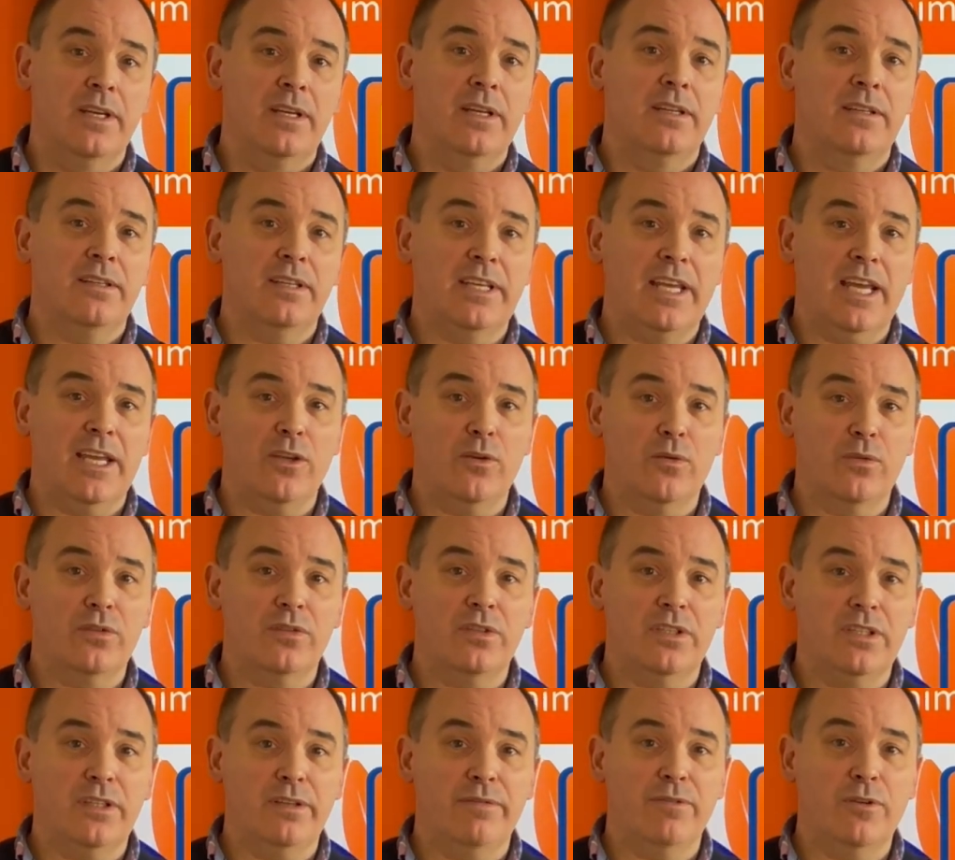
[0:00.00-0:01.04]
to get your
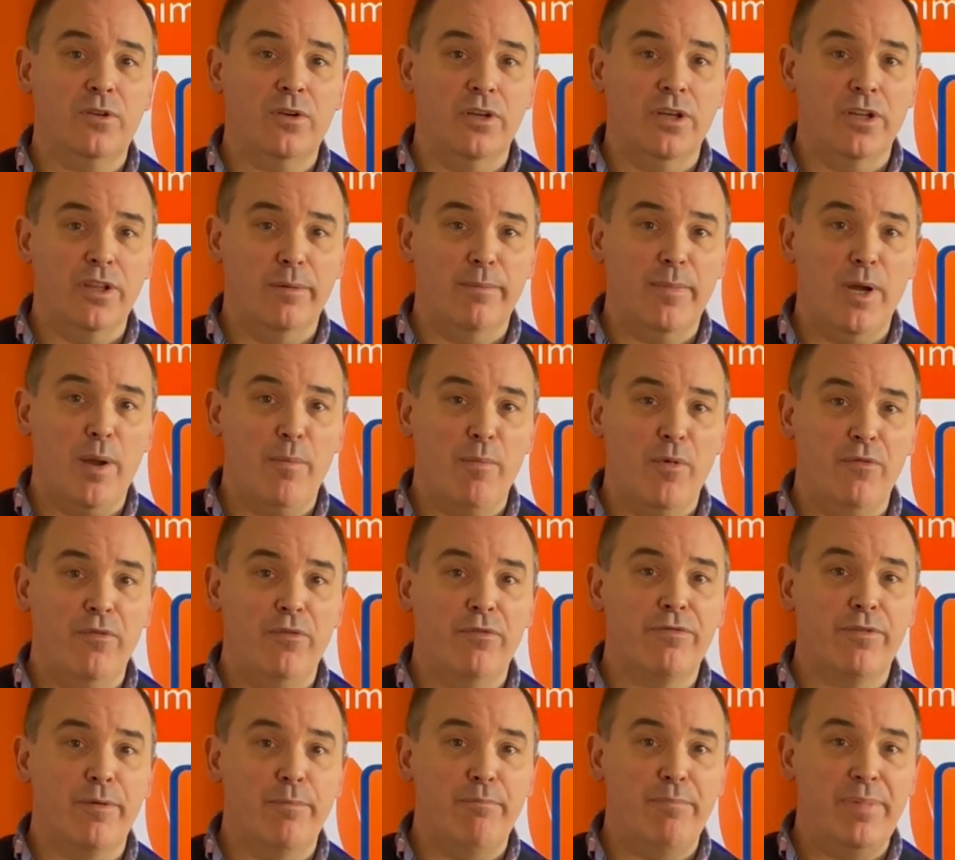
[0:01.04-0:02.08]
certificate at the moment
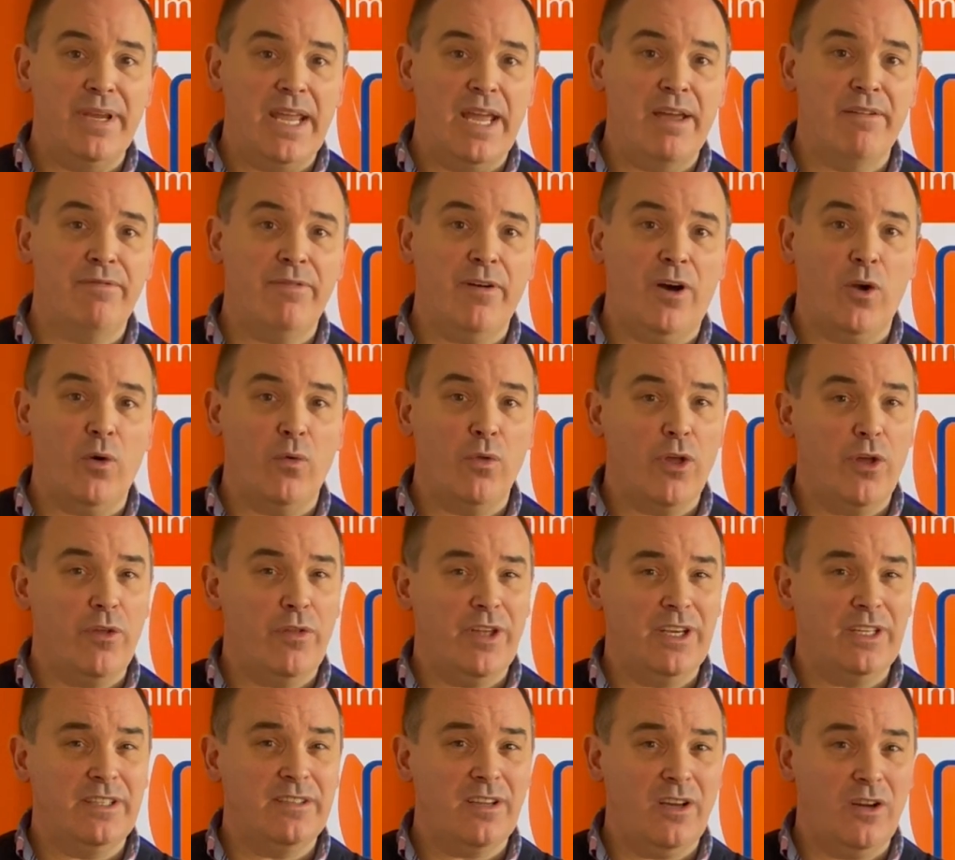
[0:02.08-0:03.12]
from BFI, although
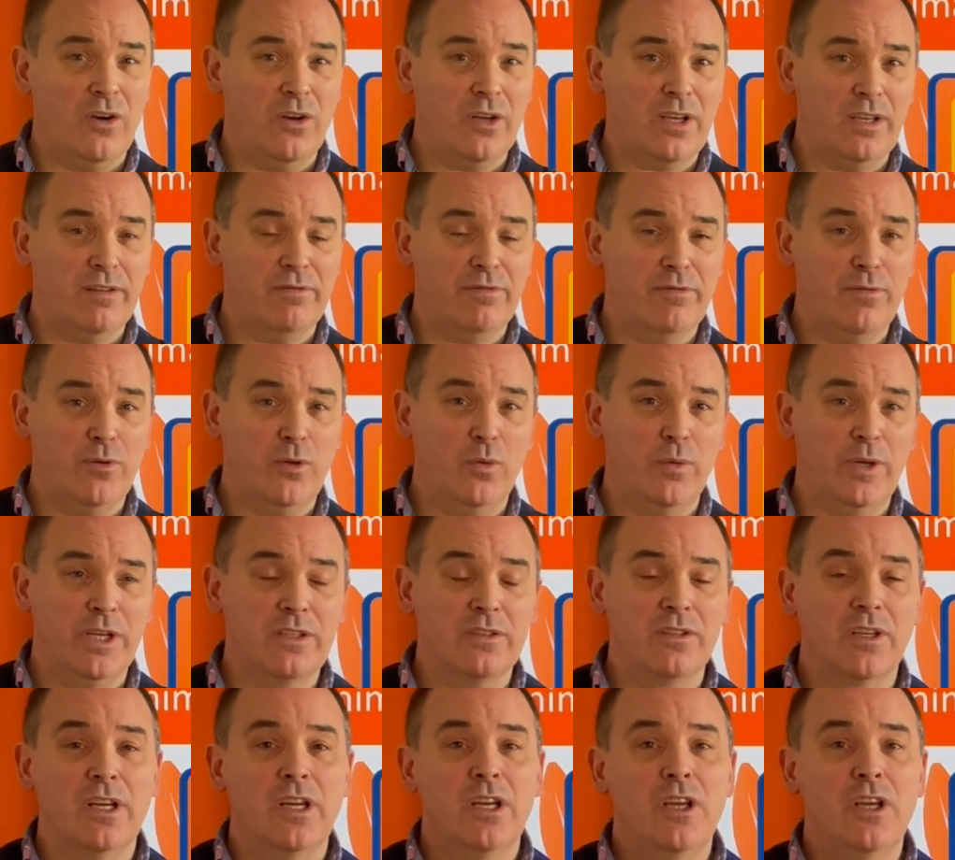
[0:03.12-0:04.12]
they target 4 weeks.